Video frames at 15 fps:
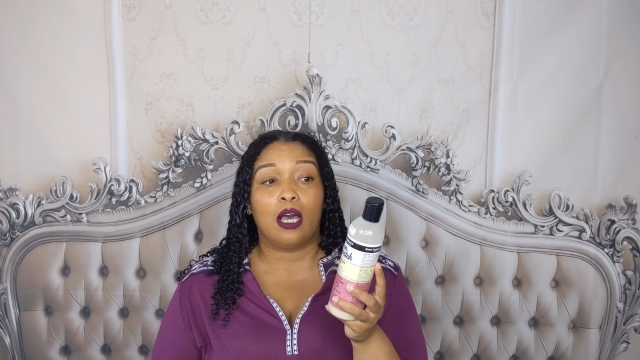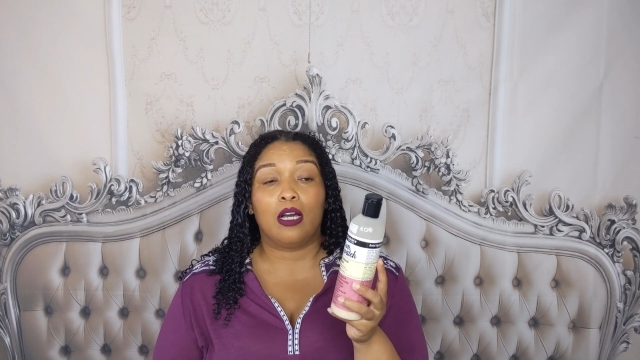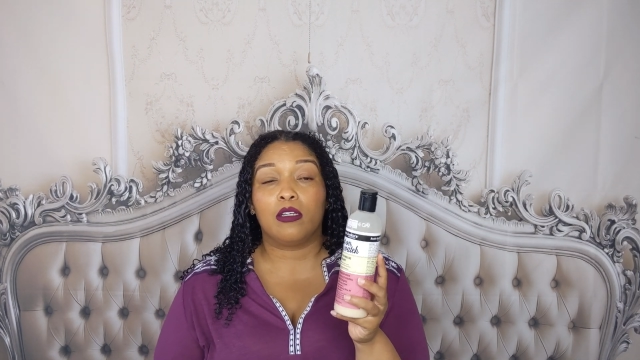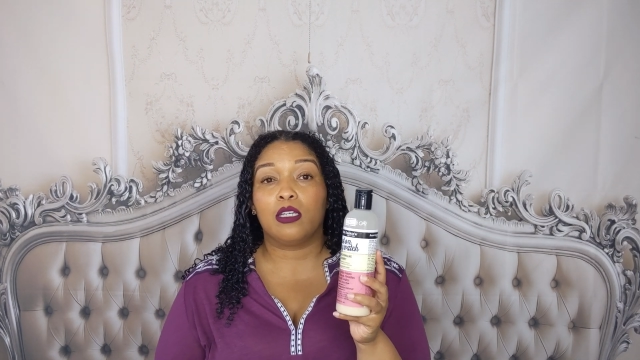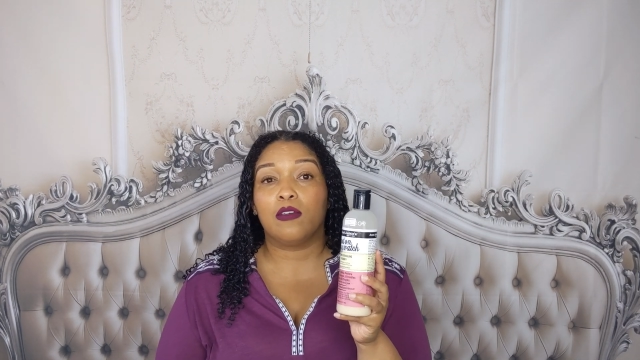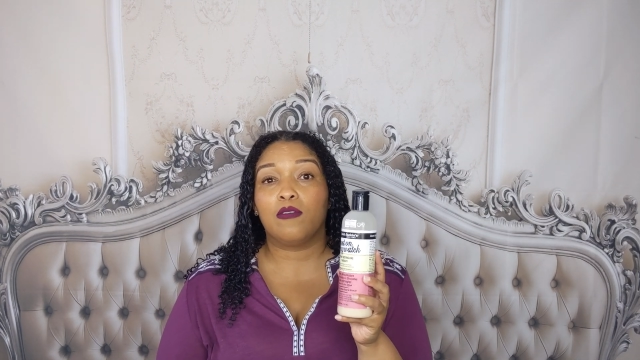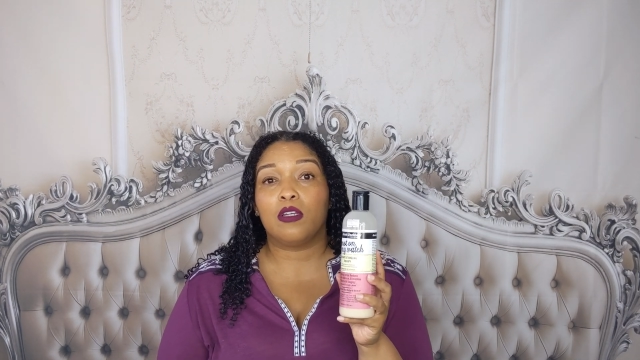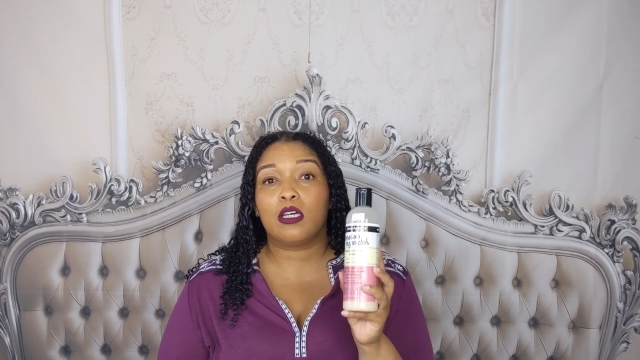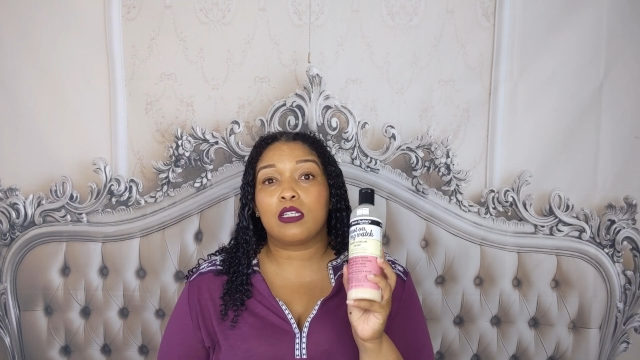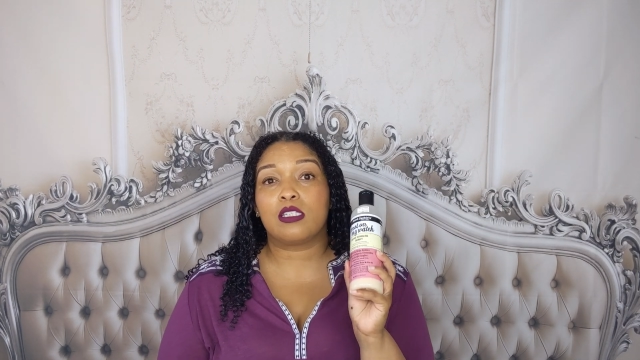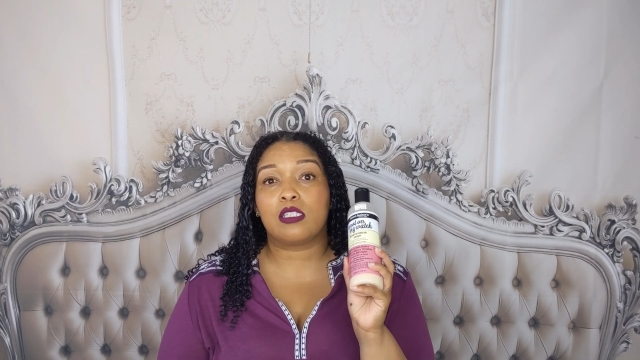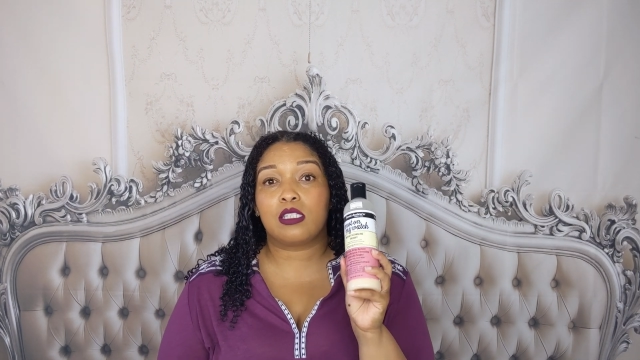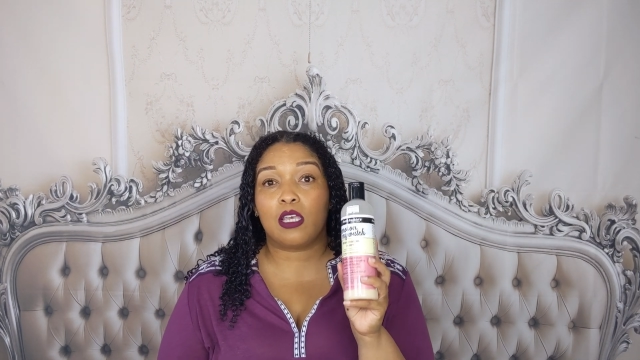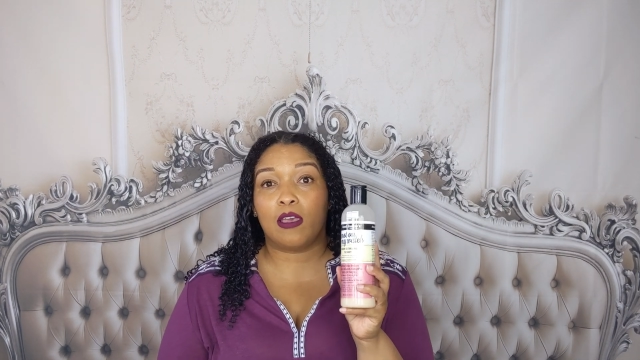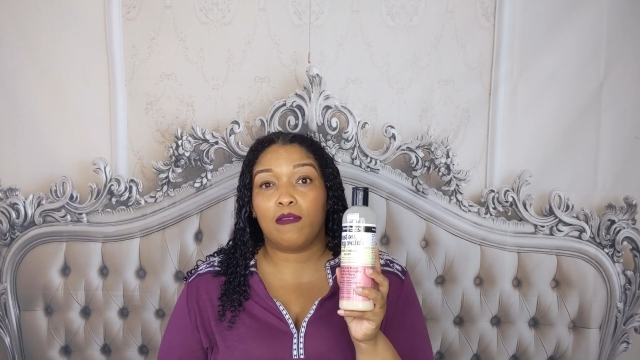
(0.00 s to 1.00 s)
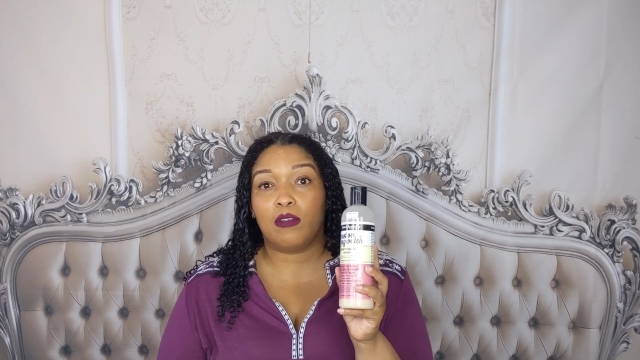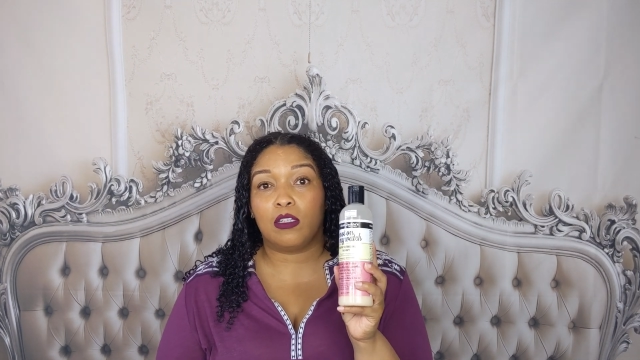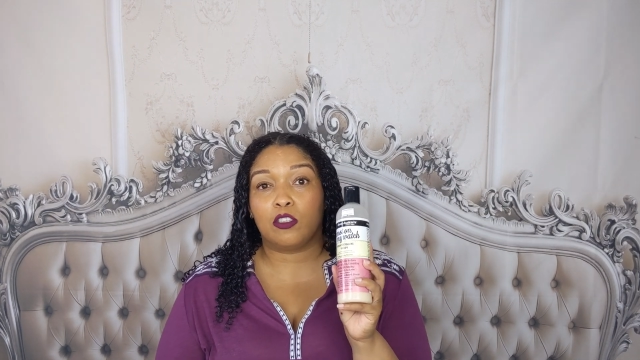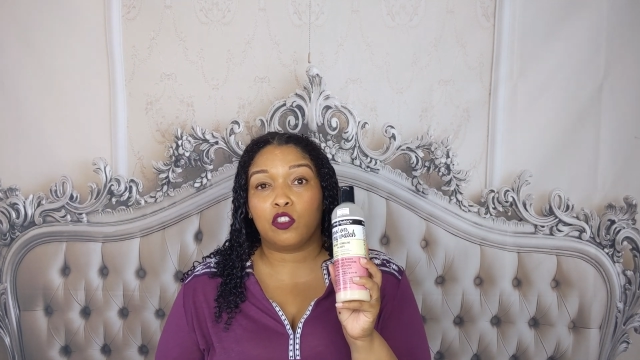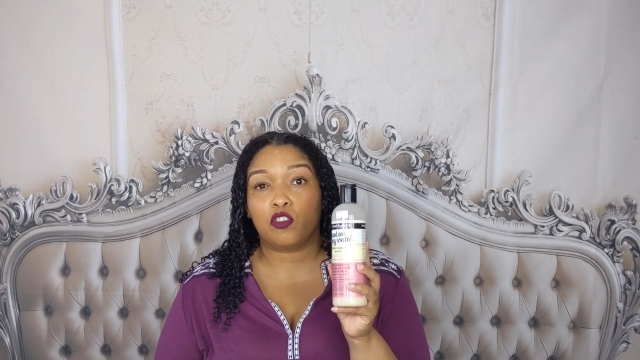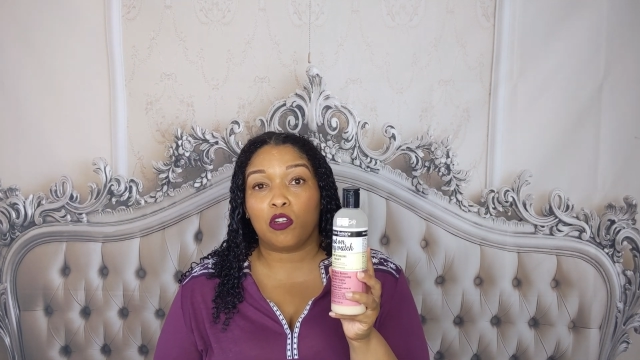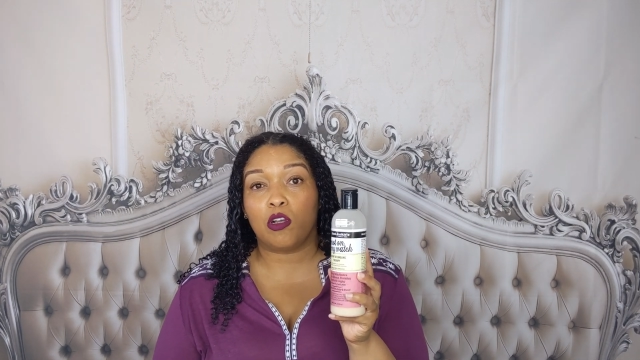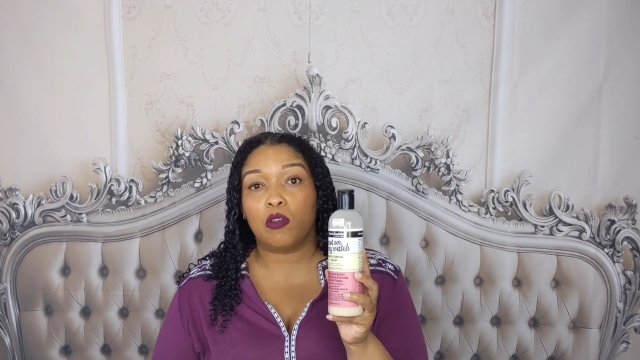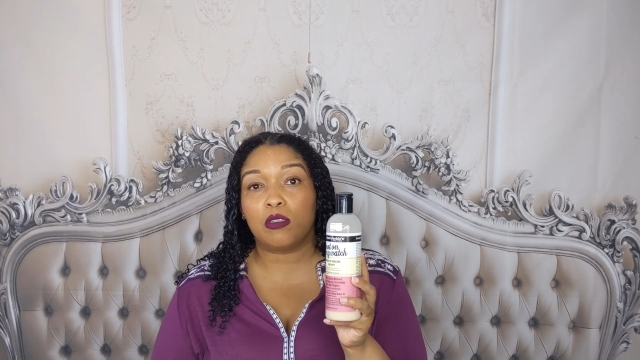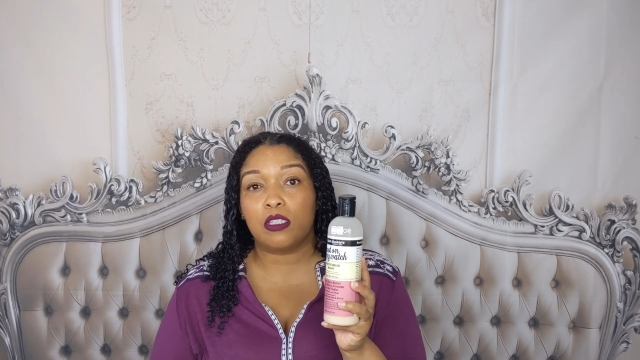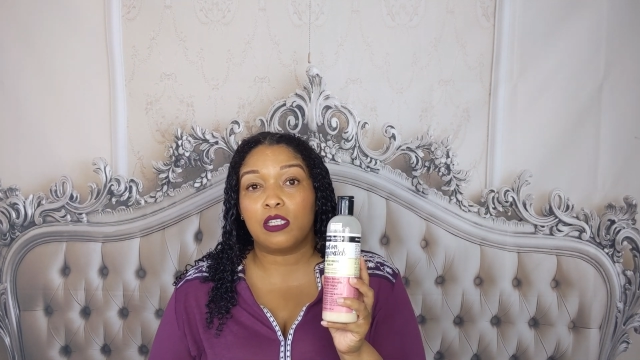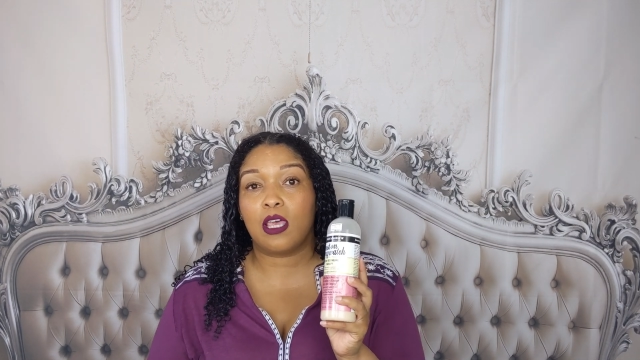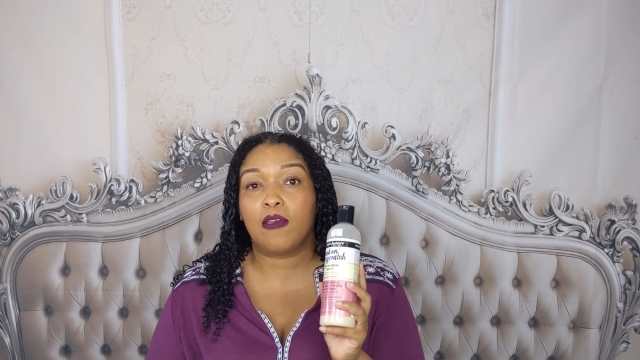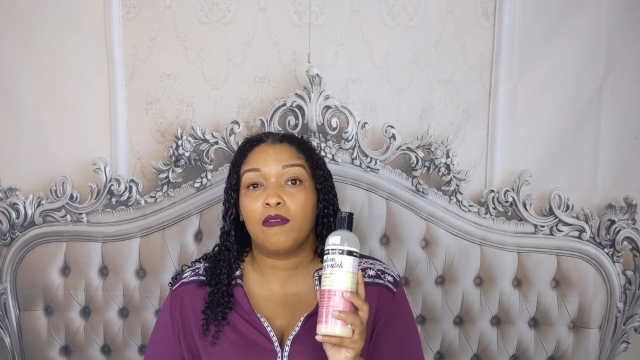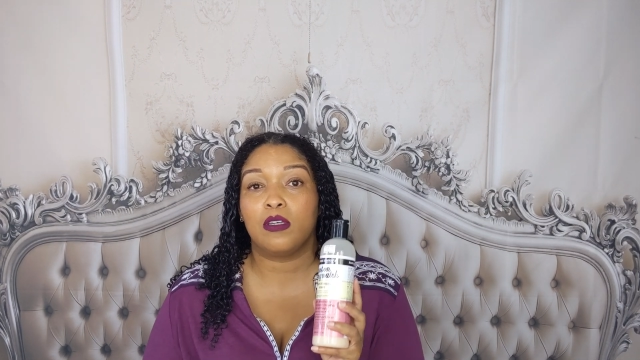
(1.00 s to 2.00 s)
I'll give it a 7, a strong
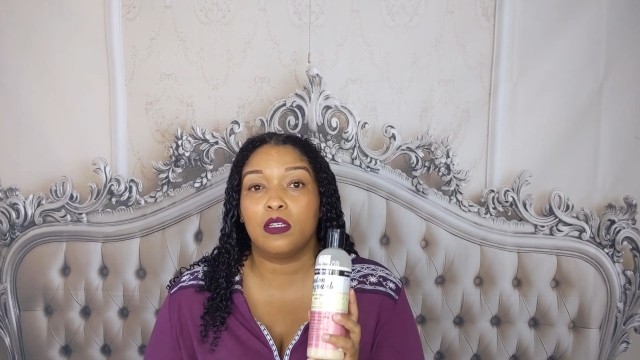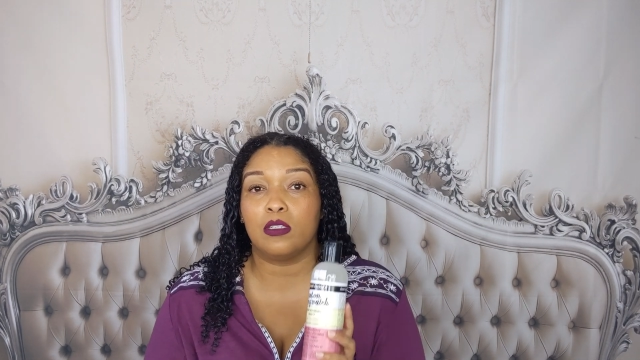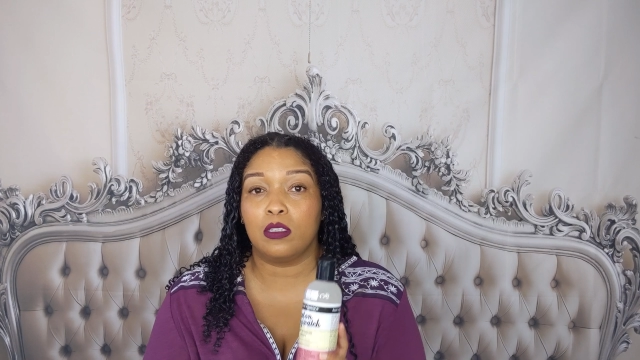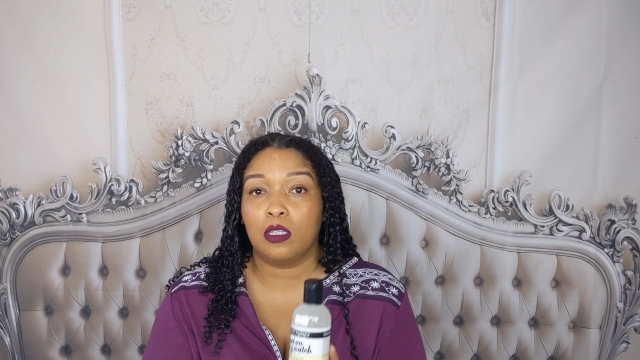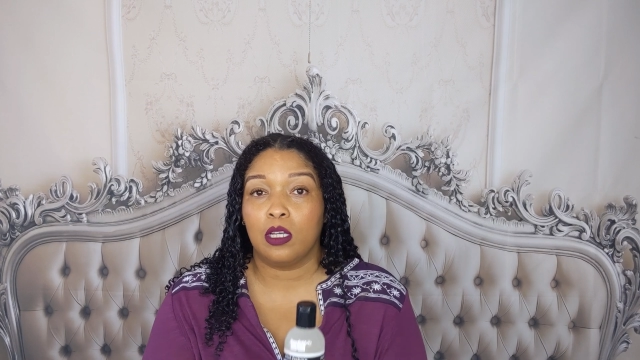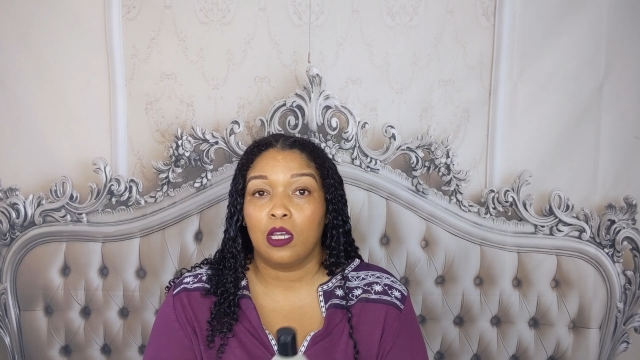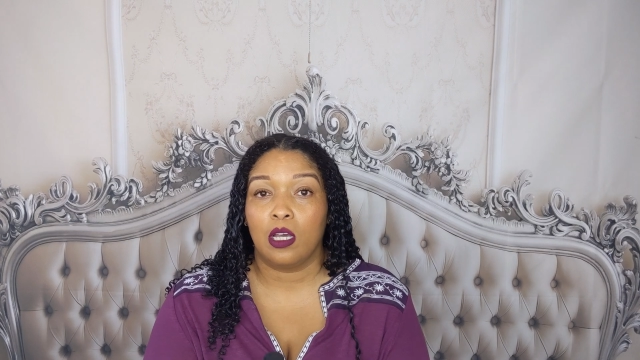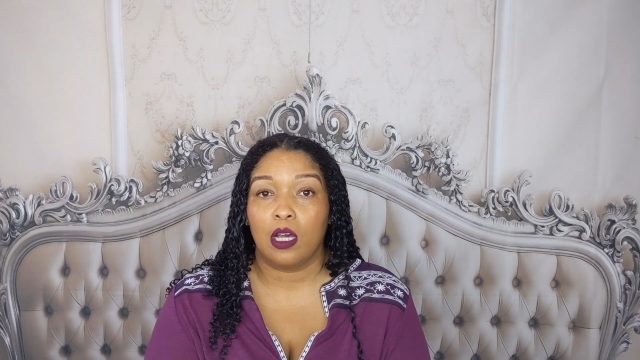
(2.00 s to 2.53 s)
7.